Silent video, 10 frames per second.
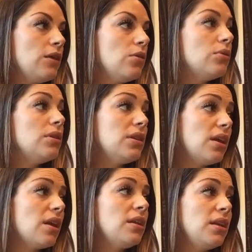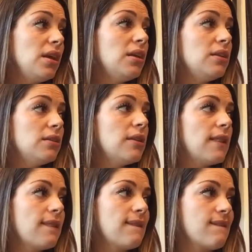you want a naranja?
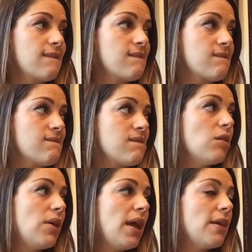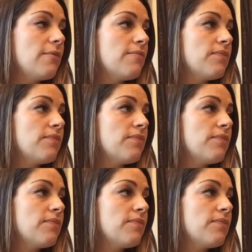Okay,